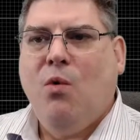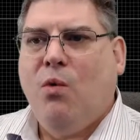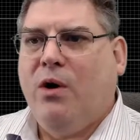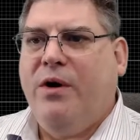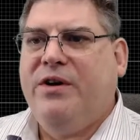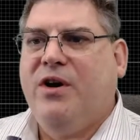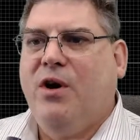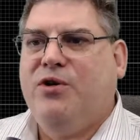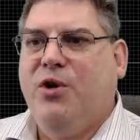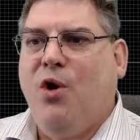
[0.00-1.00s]
We're going to
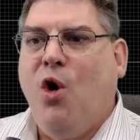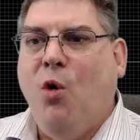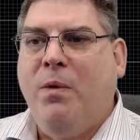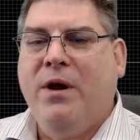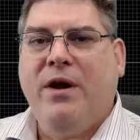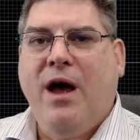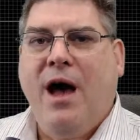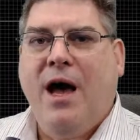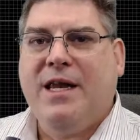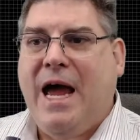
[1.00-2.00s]
go to open
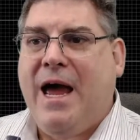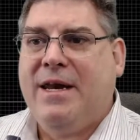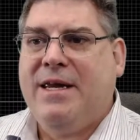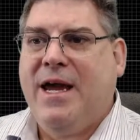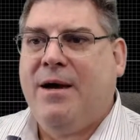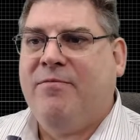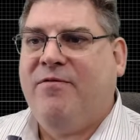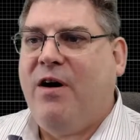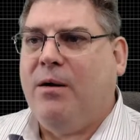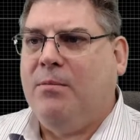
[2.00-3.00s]
a CAD CAM
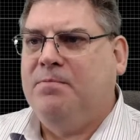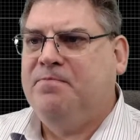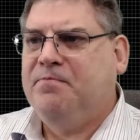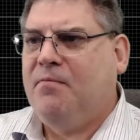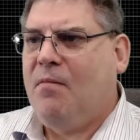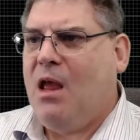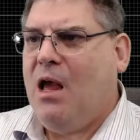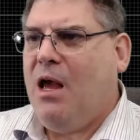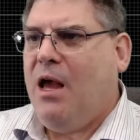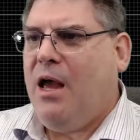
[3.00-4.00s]
file.
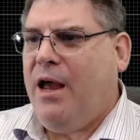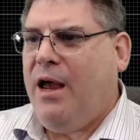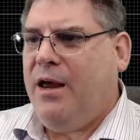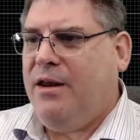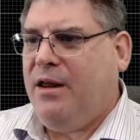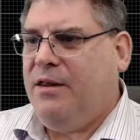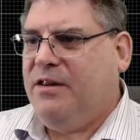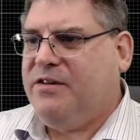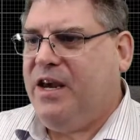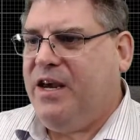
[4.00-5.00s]
And in
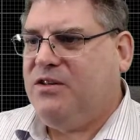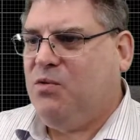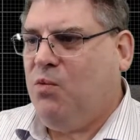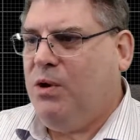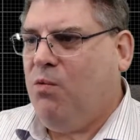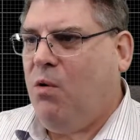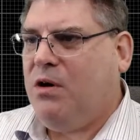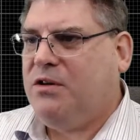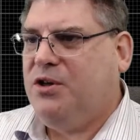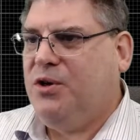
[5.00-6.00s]
this case, we
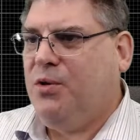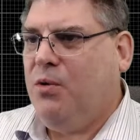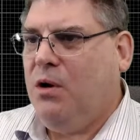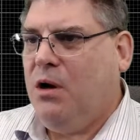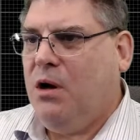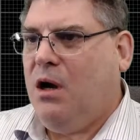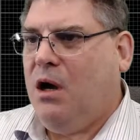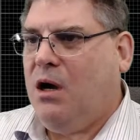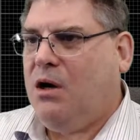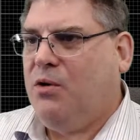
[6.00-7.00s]
want to
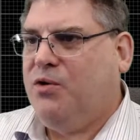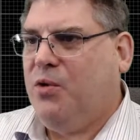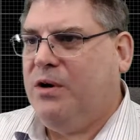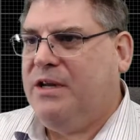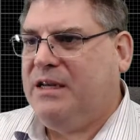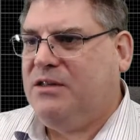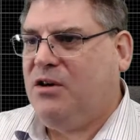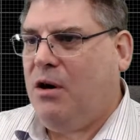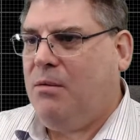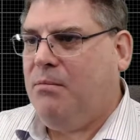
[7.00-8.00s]
go to our
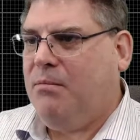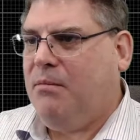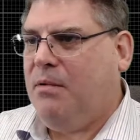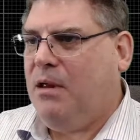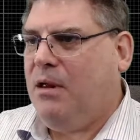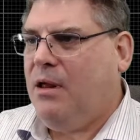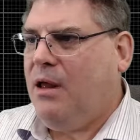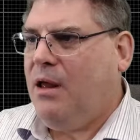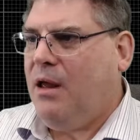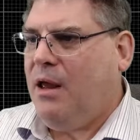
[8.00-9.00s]
desktop,
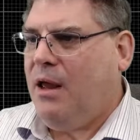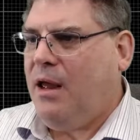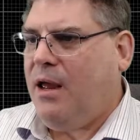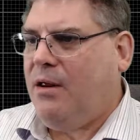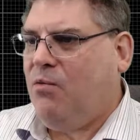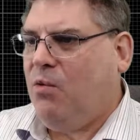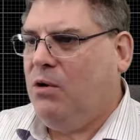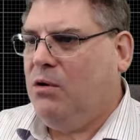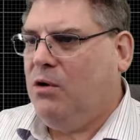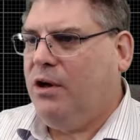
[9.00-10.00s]
and we're
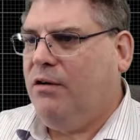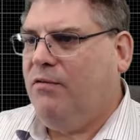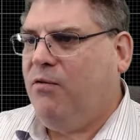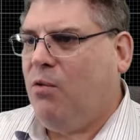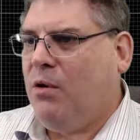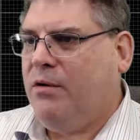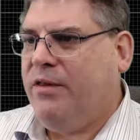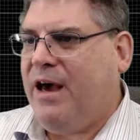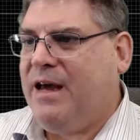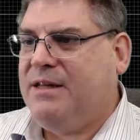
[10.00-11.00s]
looking for
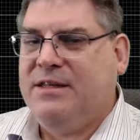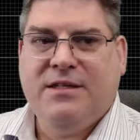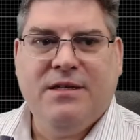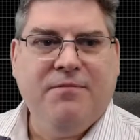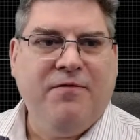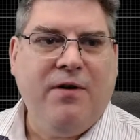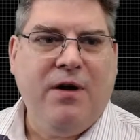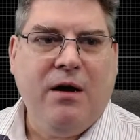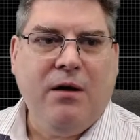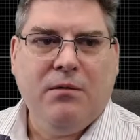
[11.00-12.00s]
that zip
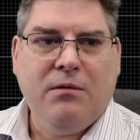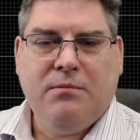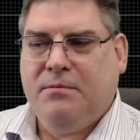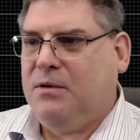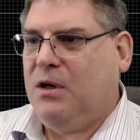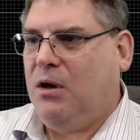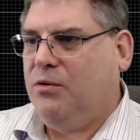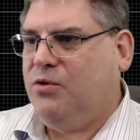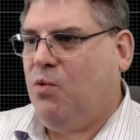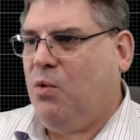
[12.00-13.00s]
file
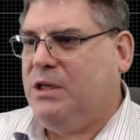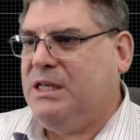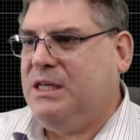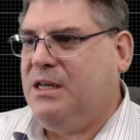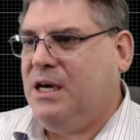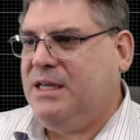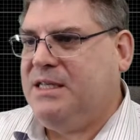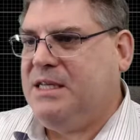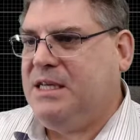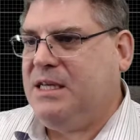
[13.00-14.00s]
called
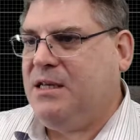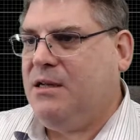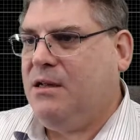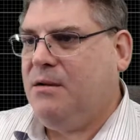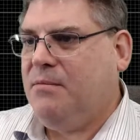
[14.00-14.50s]
2019.